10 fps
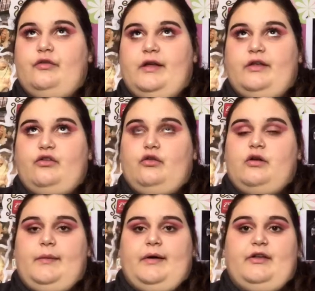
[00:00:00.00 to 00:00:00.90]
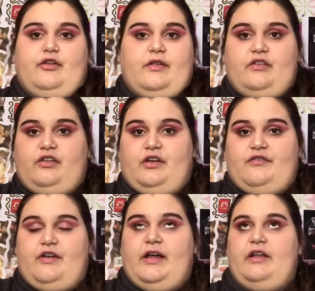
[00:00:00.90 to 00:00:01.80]
this, or I'm going to do this to your
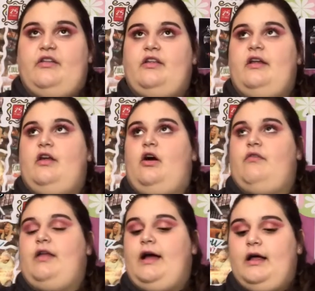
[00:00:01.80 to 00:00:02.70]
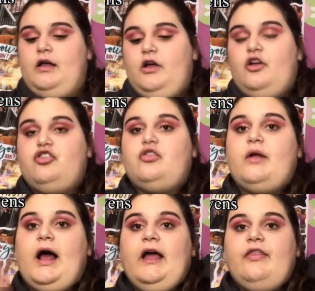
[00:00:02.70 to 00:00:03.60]
friends, and all of that. So
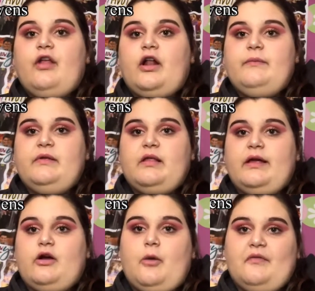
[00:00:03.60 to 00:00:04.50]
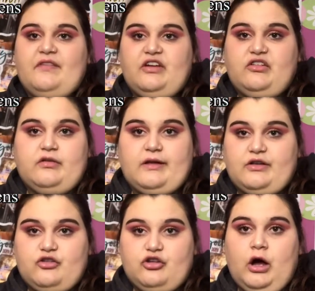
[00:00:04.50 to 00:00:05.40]
I thought it'd be like a home invasion /
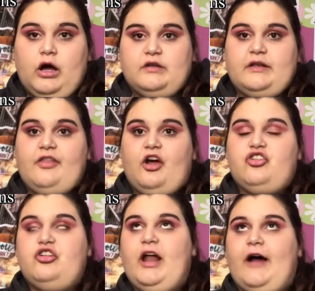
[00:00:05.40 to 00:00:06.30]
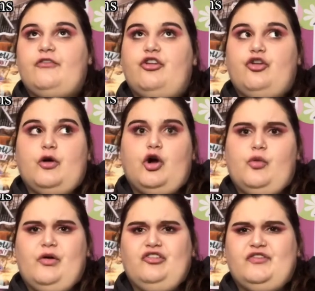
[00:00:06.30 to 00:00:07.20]
shock, because I thought she'd have to do a whole
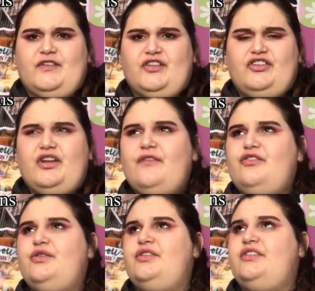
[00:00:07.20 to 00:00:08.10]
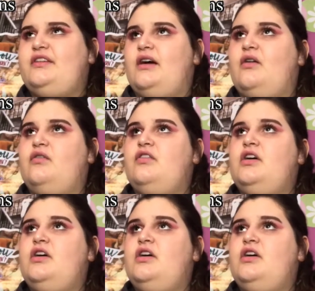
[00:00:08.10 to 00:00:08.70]
bunch of other stuff to herself,